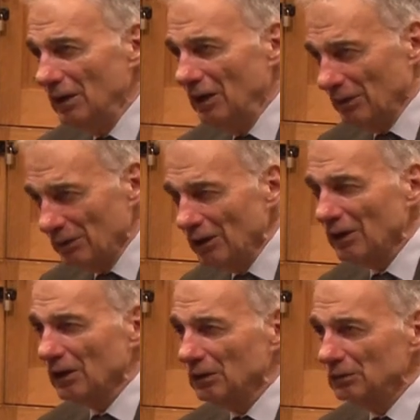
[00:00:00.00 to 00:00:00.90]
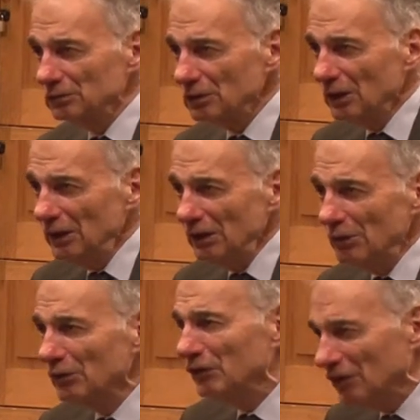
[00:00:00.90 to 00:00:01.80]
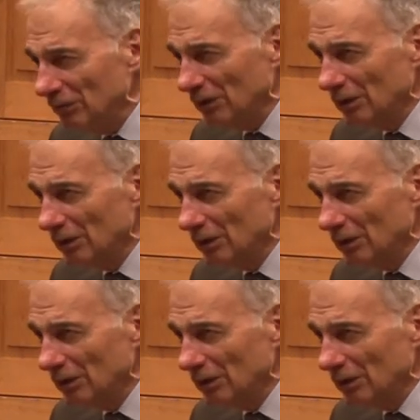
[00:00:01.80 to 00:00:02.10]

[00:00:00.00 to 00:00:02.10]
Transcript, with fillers: aeronautical or civil